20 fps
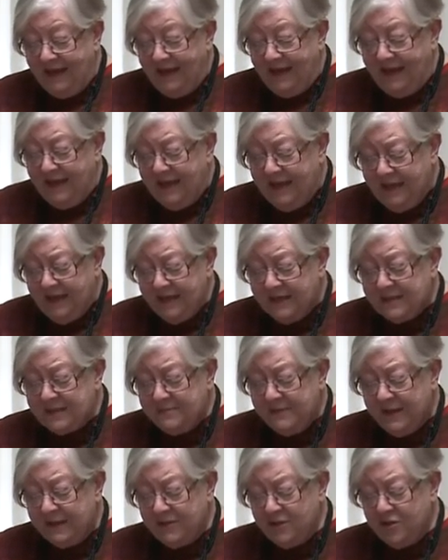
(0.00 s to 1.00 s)
He had
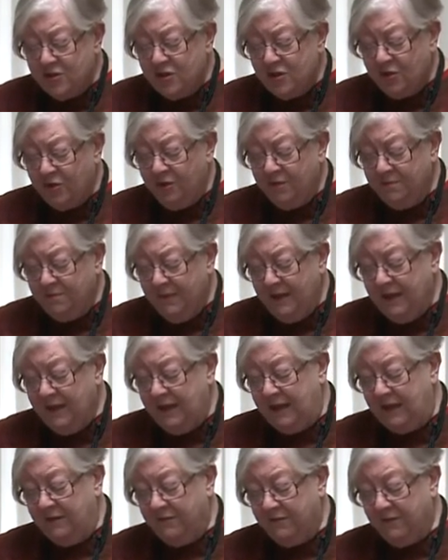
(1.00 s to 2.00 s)
expected to earn
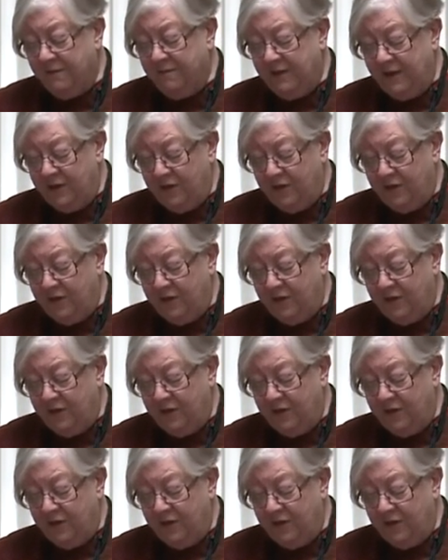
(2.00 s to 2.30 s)
money from the